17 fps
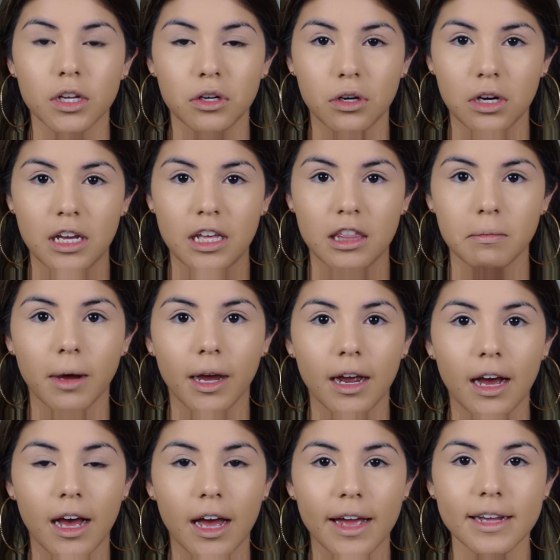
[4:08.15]
underneath
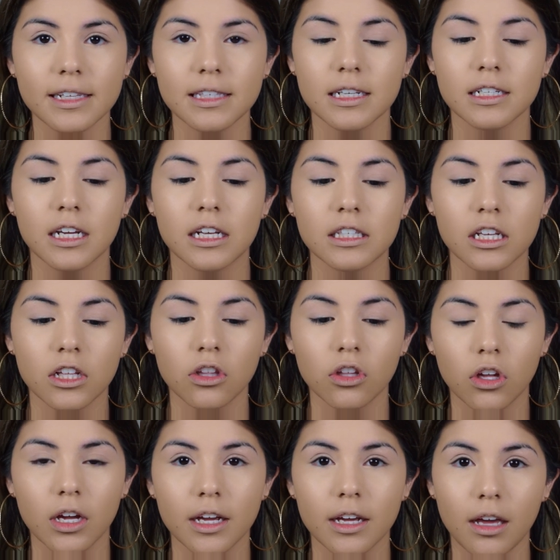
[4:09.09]
my eyes. It
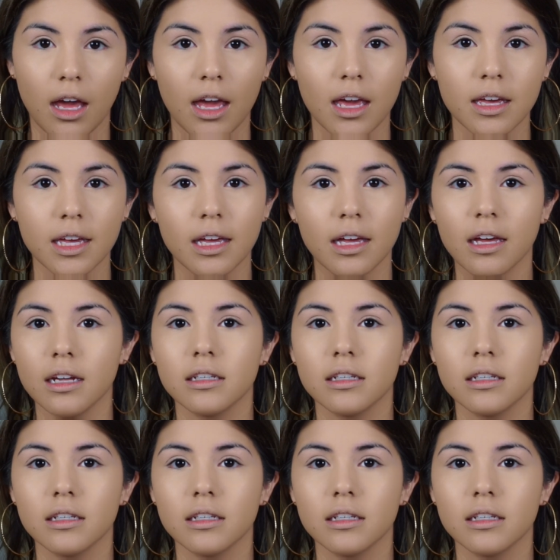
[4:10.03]
doesn't look cakey.